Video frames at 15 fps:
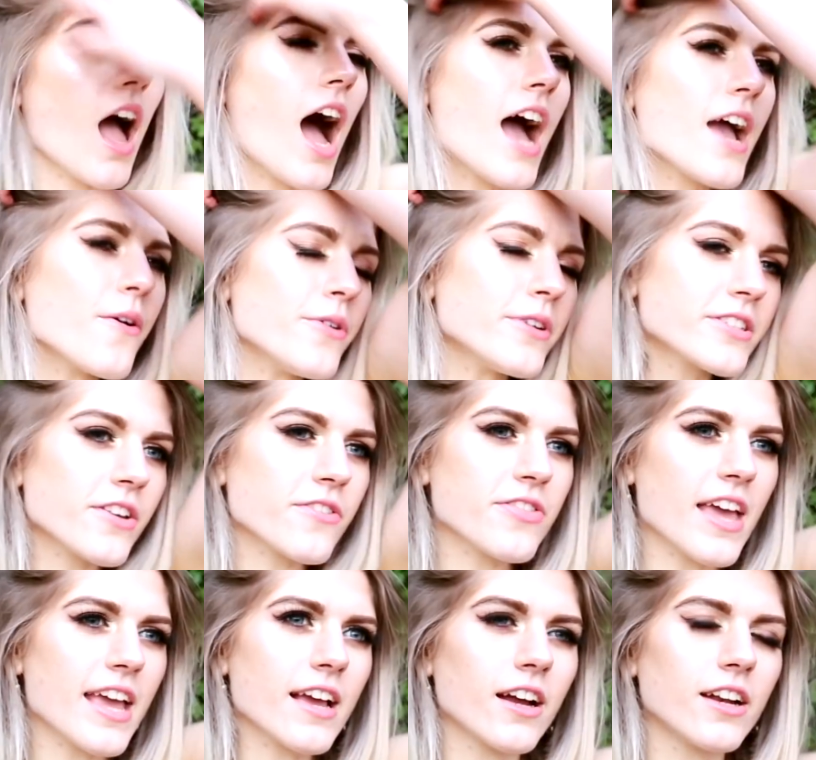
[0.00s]
I also
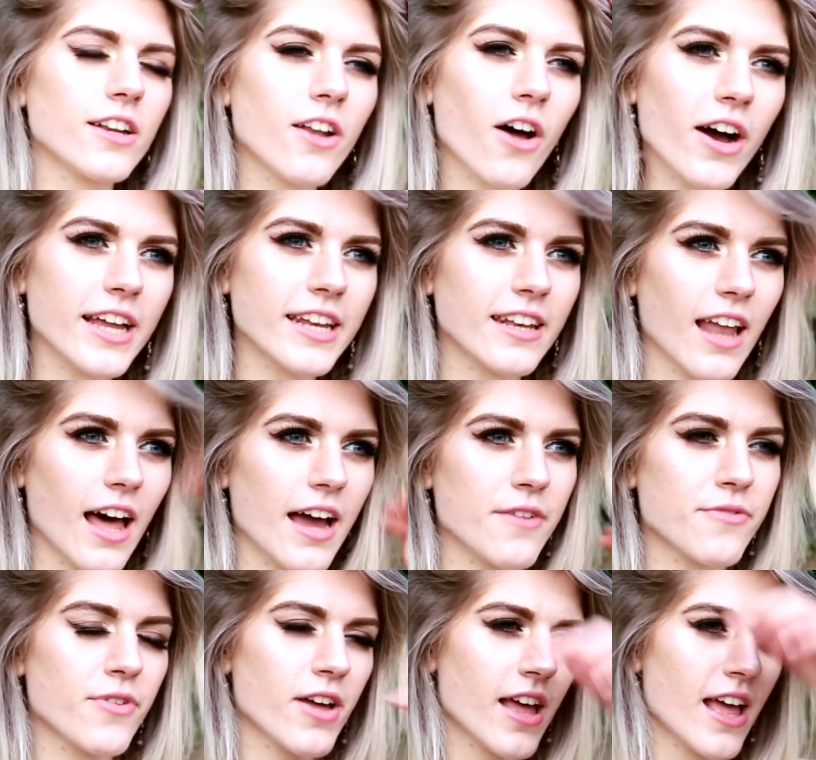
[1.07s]
think a lot in life